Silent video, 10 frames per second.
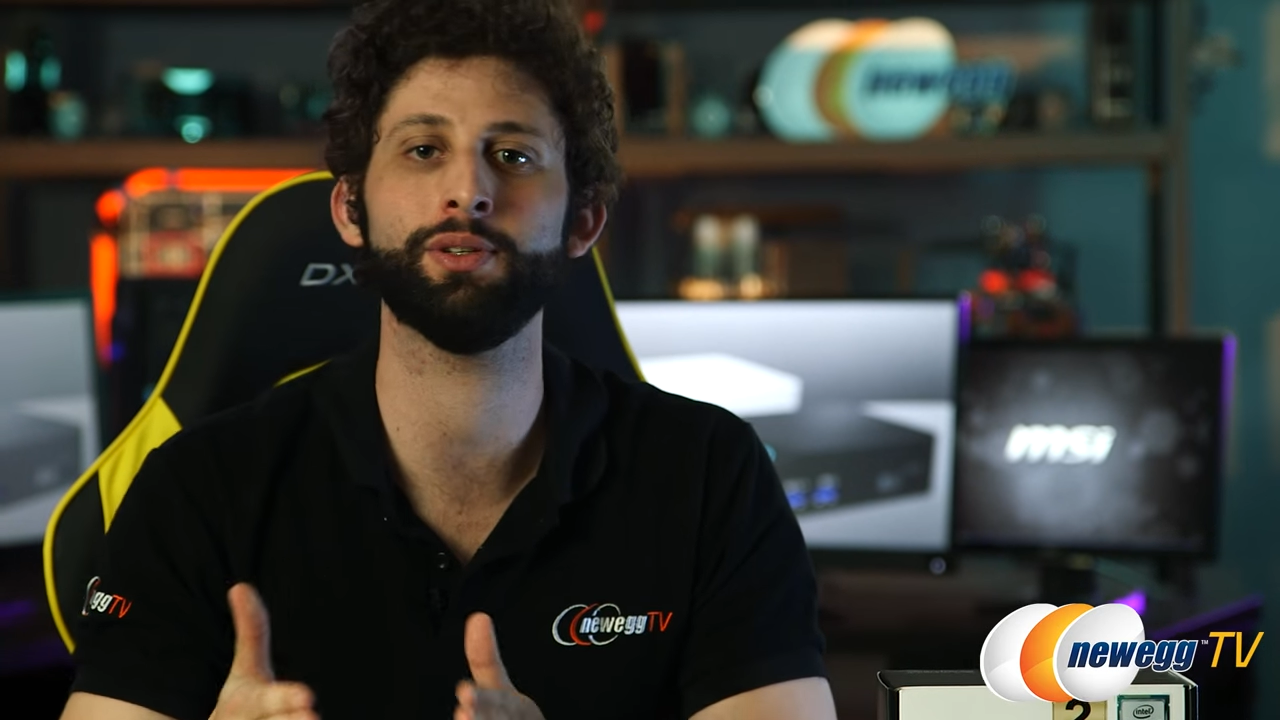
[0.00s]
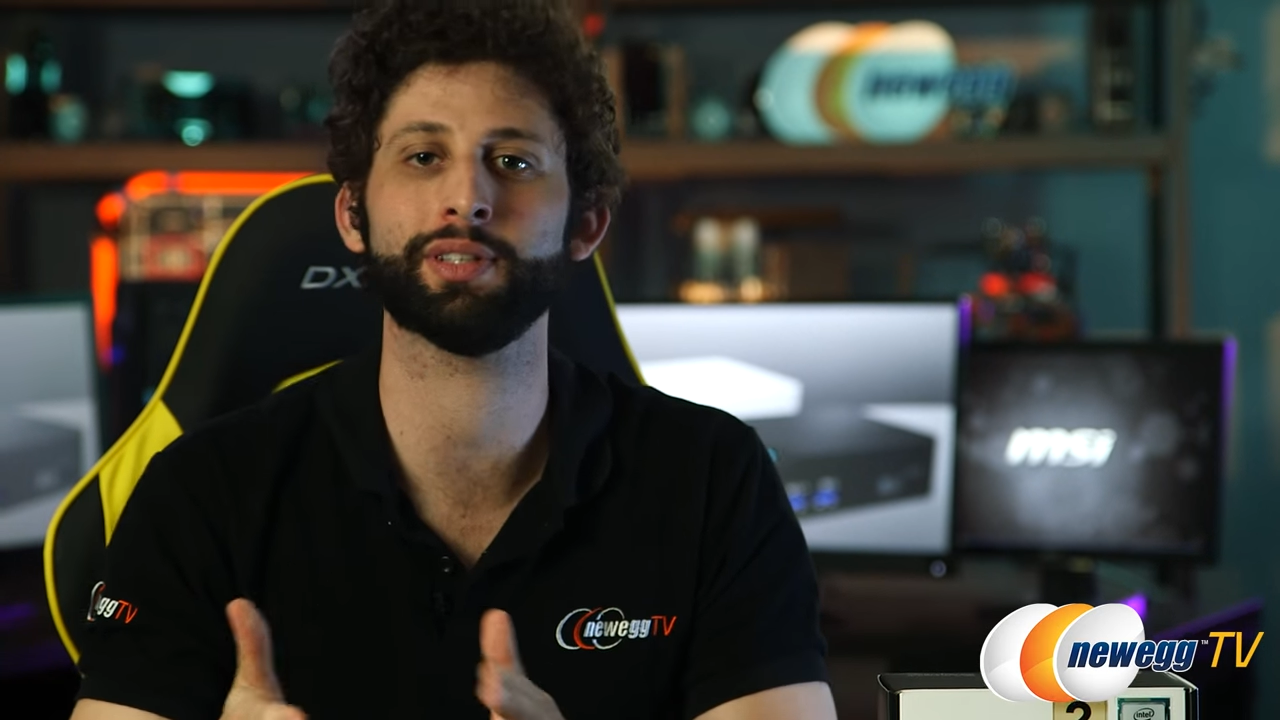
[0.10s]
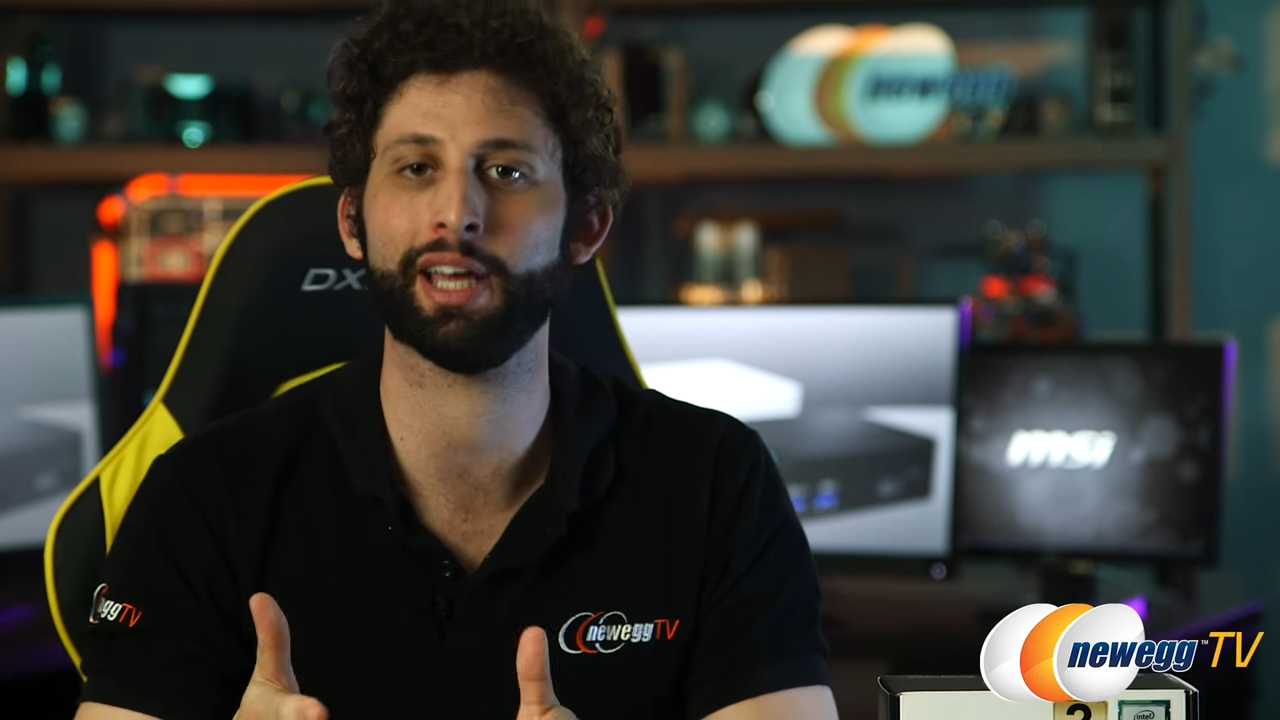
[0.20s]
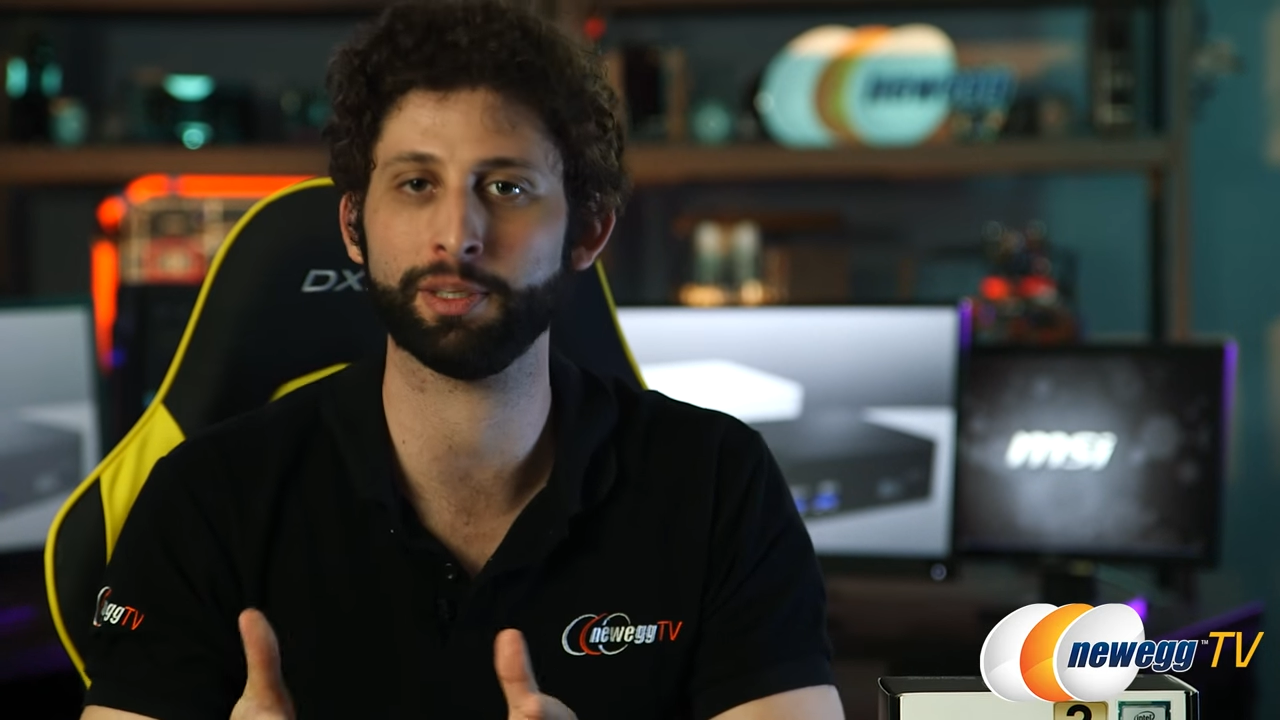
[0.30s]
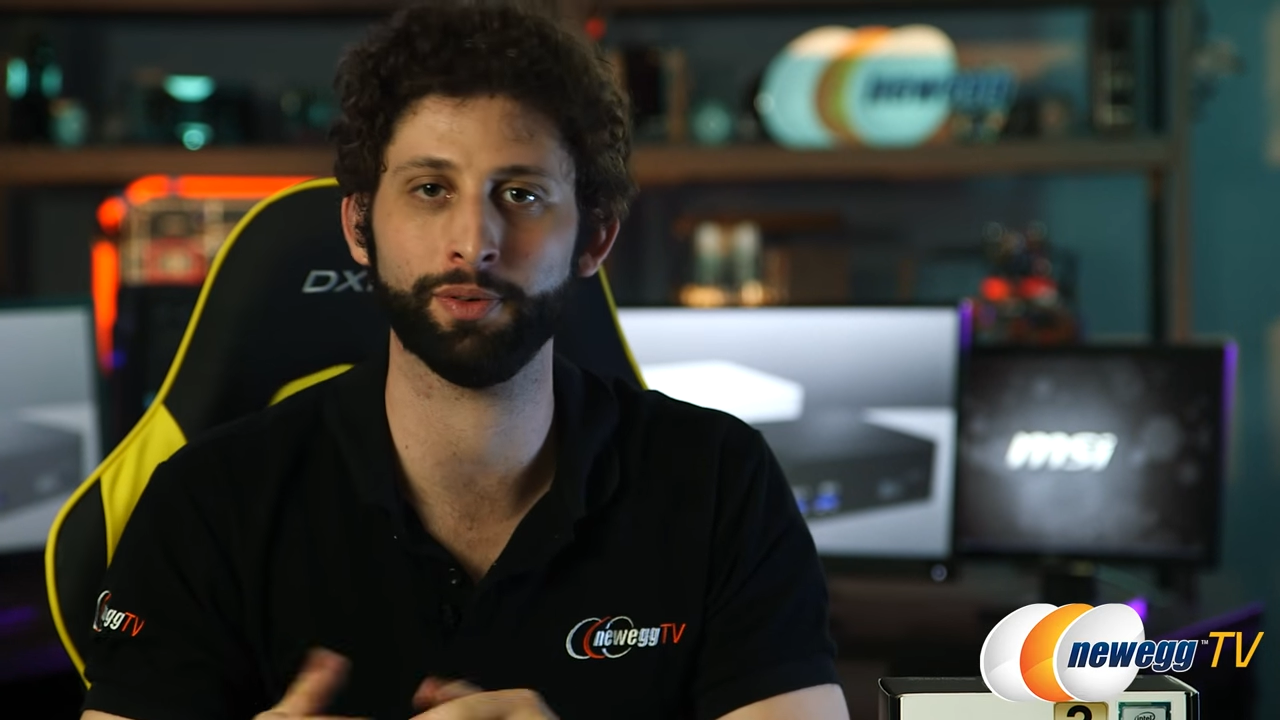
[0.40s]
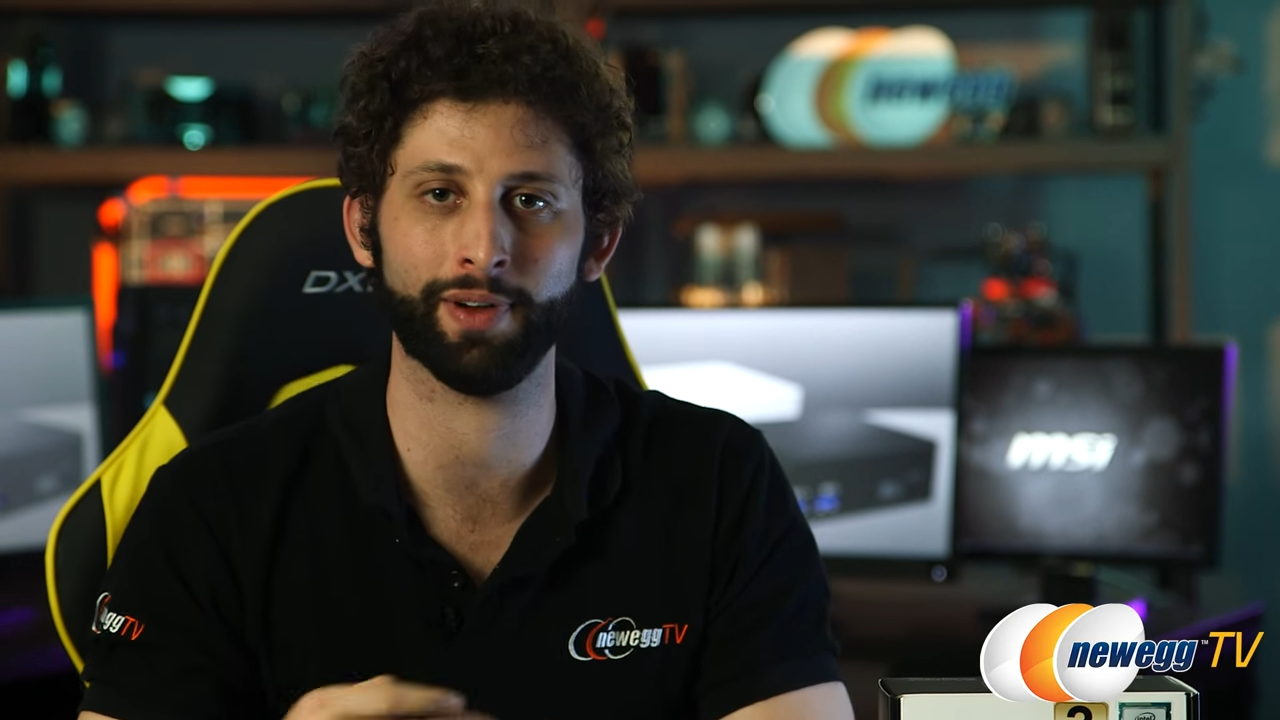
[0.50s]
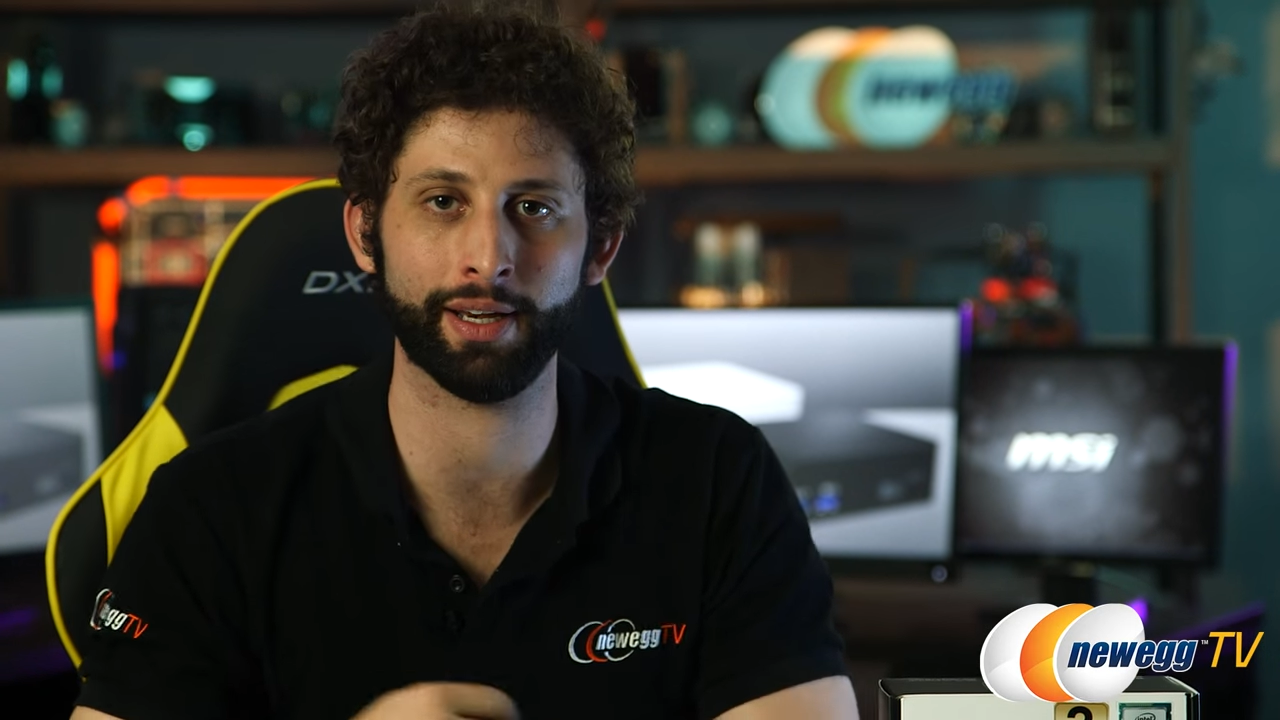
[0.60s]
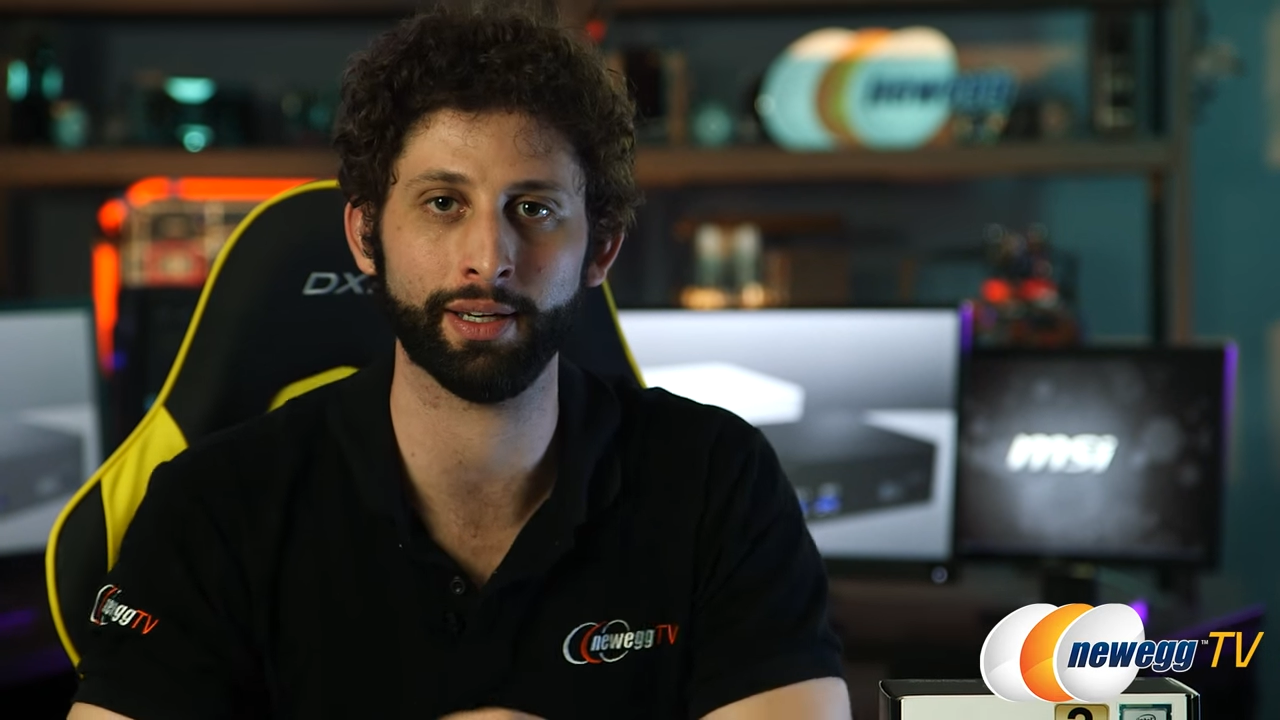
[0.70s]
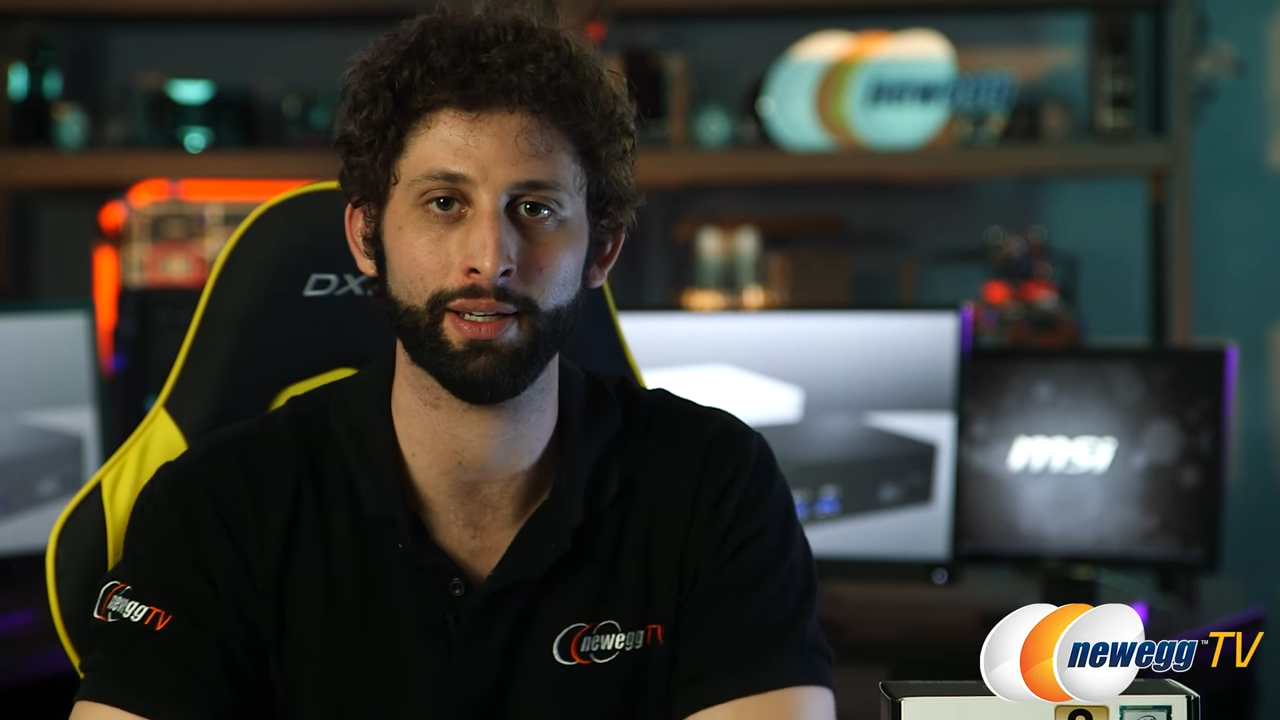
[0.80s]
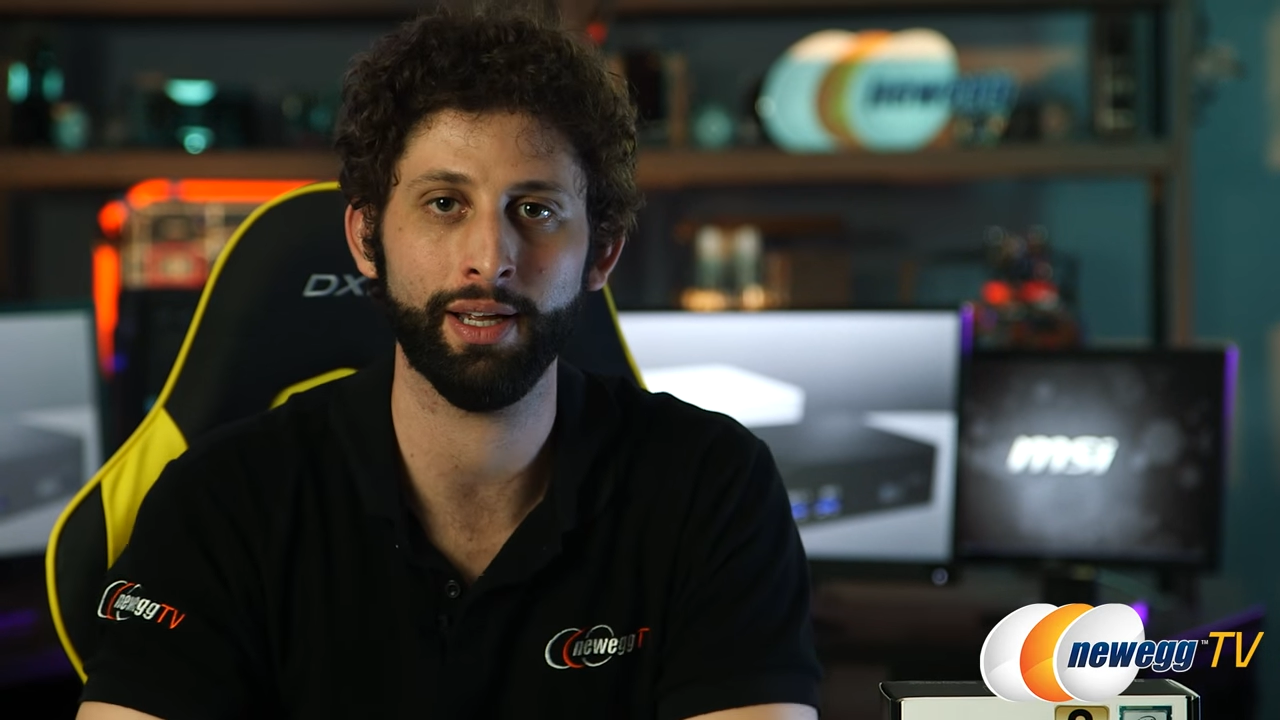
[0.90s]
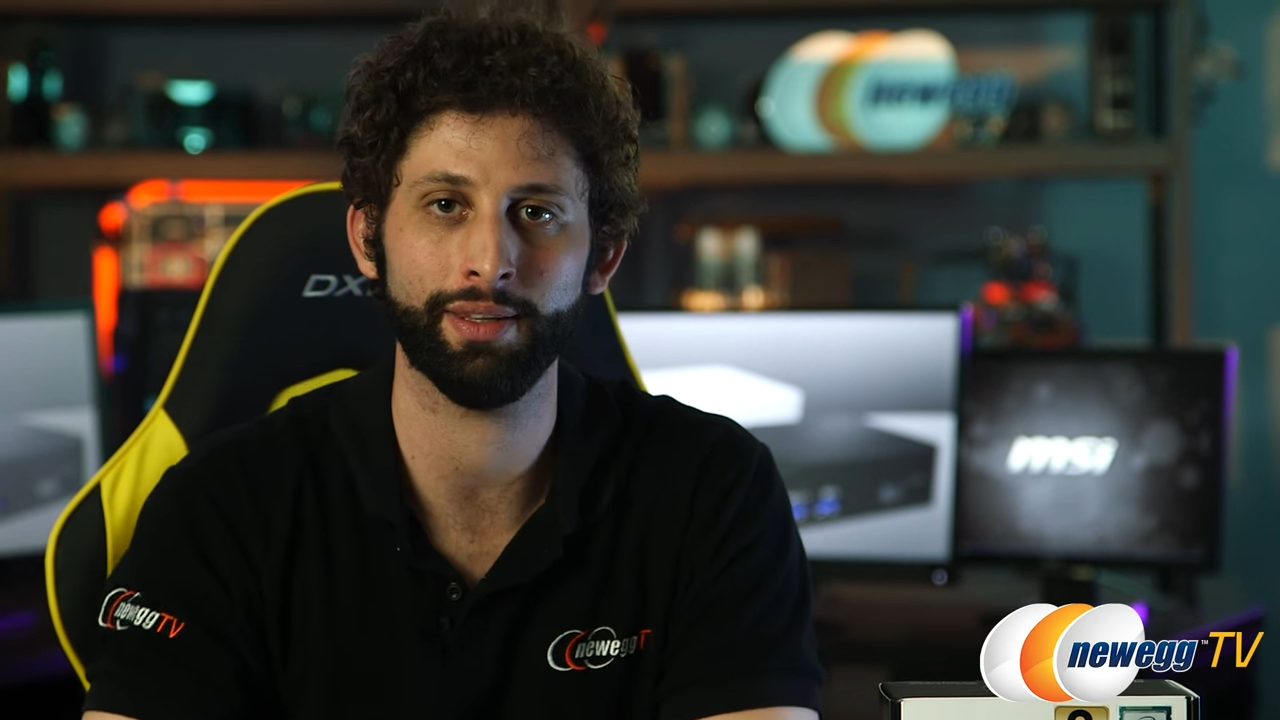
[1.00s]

slots provided.